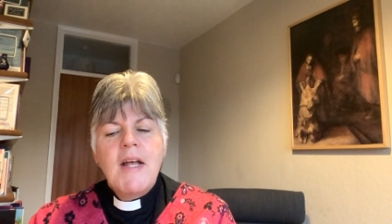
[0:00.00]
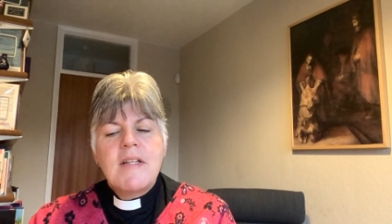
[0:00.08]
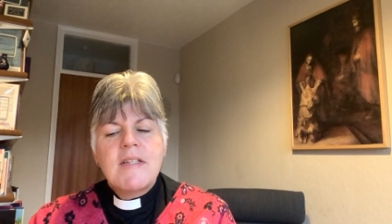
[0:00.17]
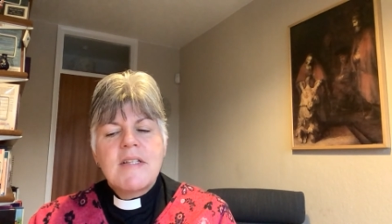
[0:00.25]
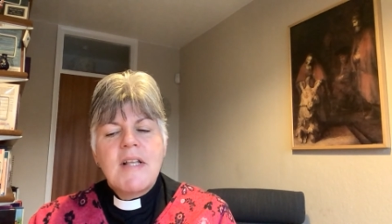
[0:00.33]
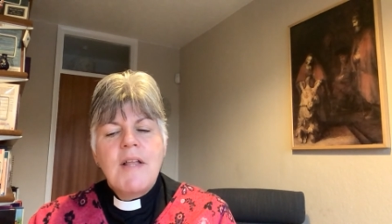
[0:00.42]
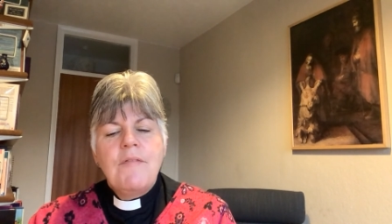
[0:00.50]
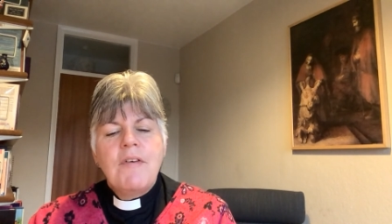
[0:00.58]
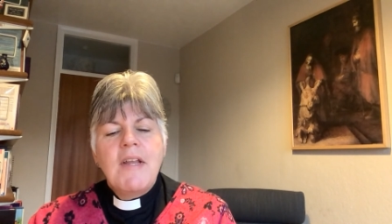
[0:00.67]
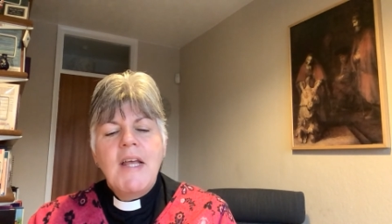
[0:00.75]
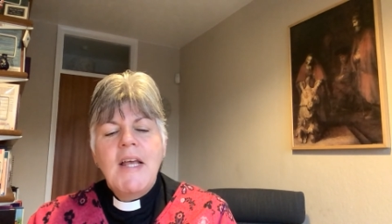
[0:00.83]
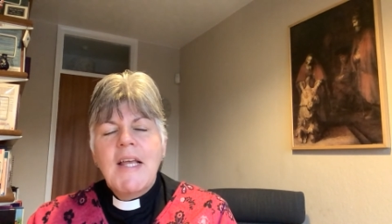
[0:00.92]
and
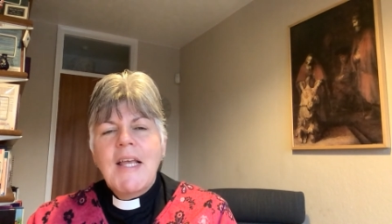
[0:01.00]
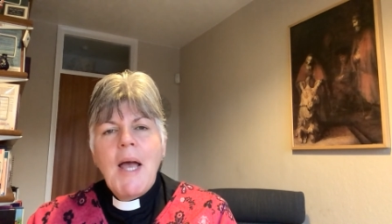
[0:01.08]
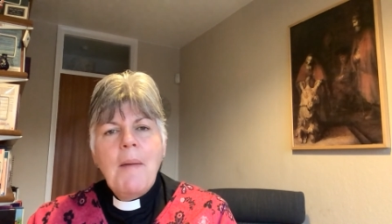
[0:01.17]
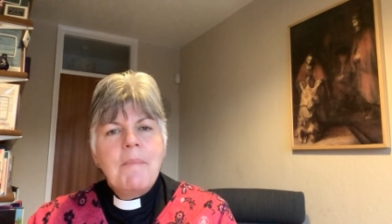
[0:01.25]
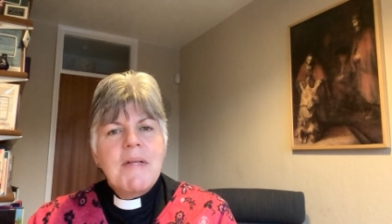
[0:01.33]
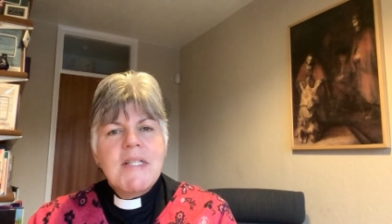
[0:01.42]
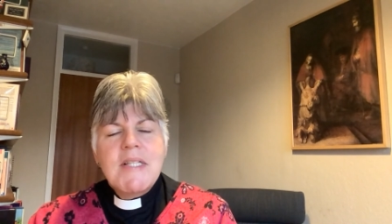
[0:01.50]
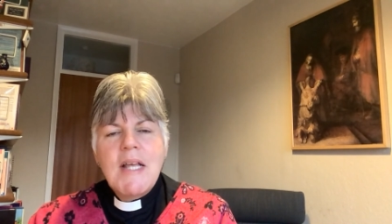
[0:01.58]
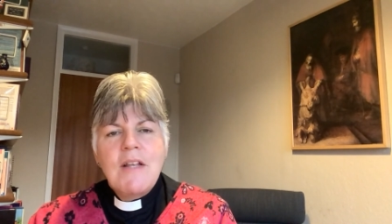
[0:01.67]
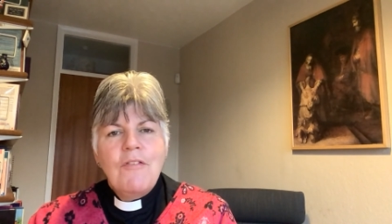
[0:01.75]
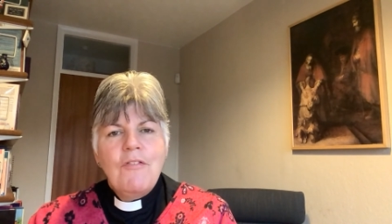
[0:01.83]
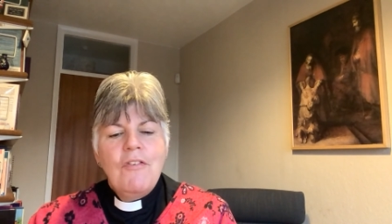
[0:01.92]
slavery can be
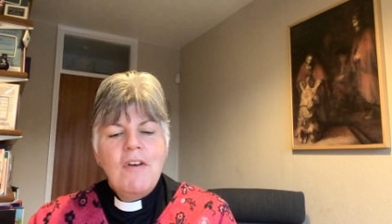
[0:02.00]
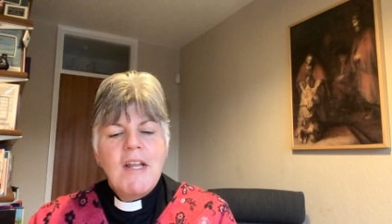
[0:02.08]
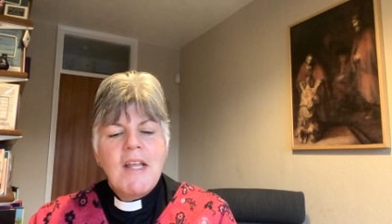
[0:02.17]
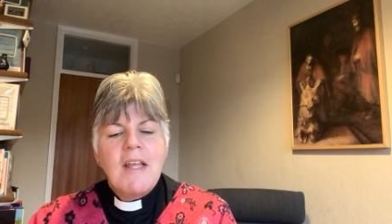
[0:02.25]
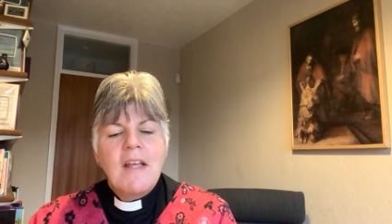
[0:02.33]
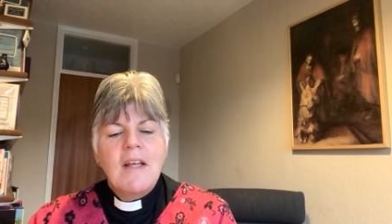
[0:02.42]
set free